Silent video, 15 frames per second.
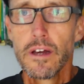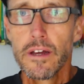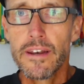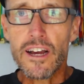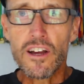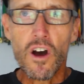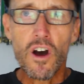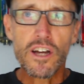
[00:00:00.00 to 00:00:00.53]

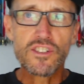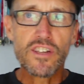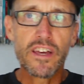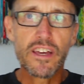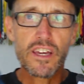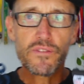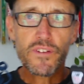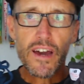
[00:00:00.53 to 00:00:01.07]
Now guys,
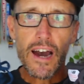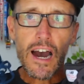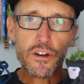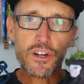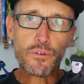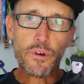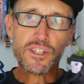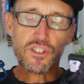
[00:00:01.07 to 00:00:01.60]
if you are
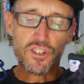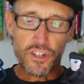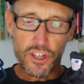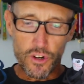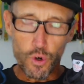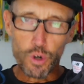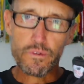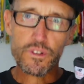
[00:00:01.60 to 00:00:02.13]
interested
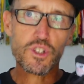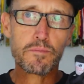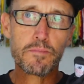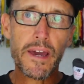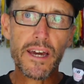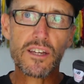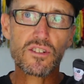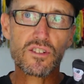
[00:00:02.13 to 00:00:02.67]
in all the
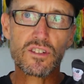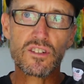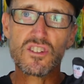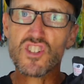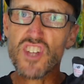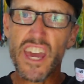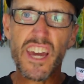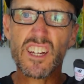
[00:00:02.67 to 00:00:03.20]
specs
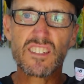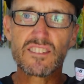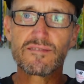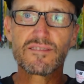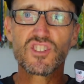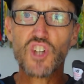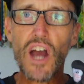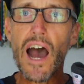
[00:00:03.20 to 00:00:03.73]
and tech
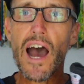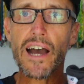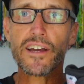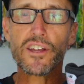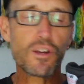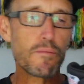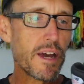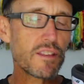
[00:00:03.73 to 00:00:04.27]

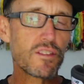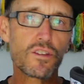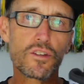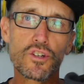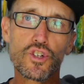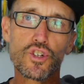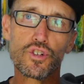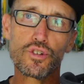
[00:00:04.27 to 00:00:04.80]
jargon about
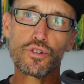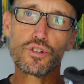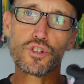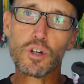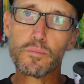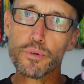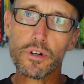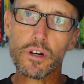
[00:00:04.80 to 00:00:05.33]
these shoes,
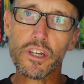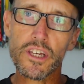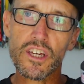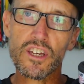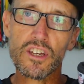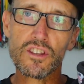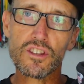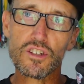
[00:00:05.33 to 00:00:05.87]
I'll put a
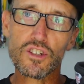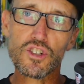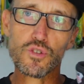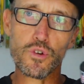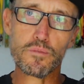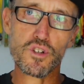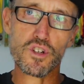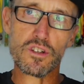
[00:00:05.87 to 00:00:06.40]
link in the
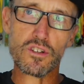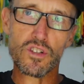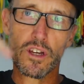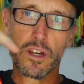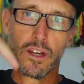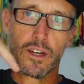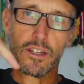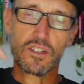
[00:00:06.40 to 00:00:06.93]
descriptions
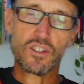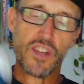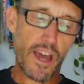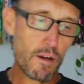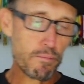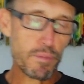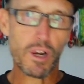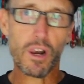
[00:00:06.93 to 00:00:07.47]

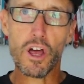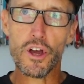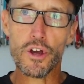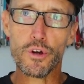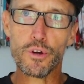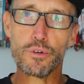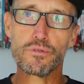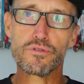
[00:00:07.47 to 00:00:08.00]
down
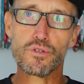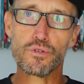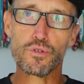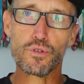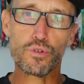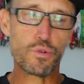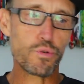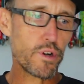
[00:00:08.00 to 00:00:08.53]
below
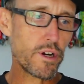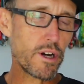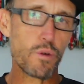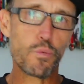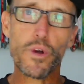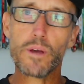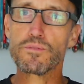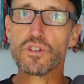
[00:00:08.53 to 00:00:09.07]
to
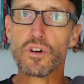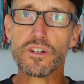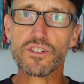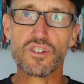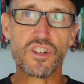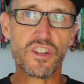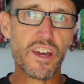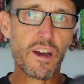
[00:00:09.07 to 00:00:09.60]
websites
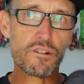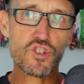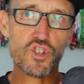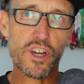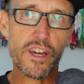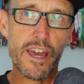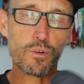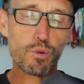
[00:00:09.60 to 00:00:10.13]
that you can go and
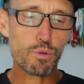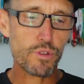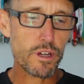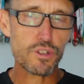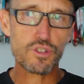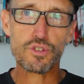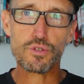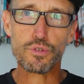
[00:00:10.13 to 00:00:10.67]
check out all
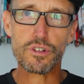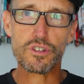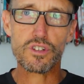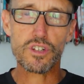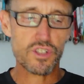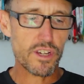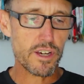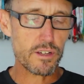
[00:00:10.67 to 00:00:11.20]
those sort of
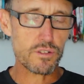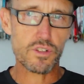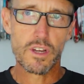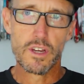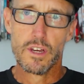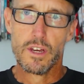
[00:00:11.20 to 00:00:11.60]
details.